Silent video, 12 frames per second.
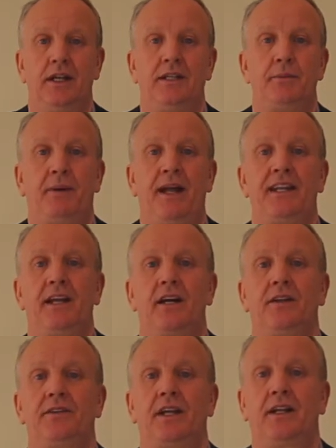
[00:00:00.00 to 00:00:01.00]
depending
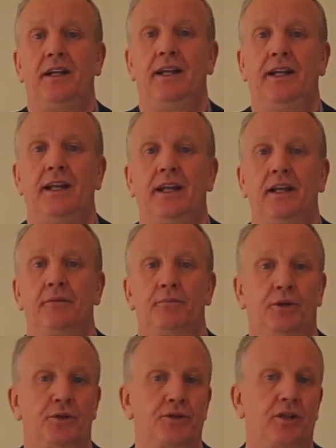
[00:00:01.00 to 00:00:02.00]
on the cleaning
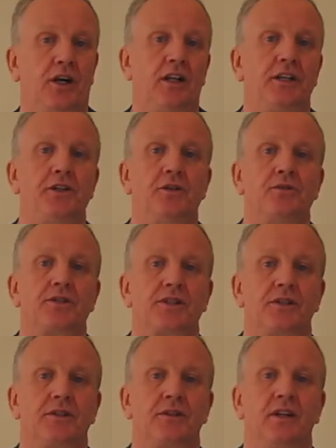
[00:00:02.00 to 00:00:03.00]
protocol in
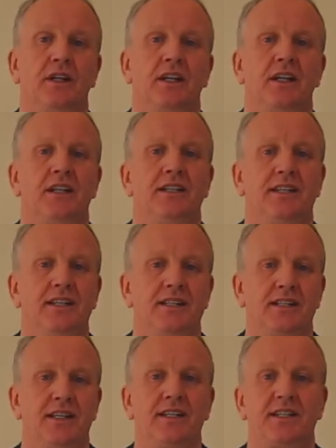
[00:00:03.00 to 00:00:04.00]
use.
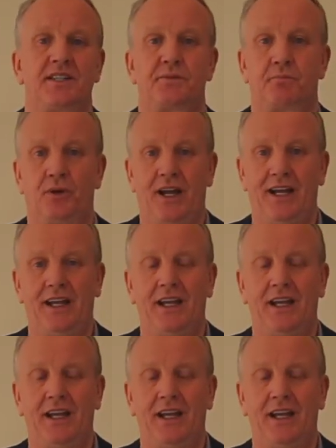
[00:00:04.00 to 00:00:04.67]
This is a spray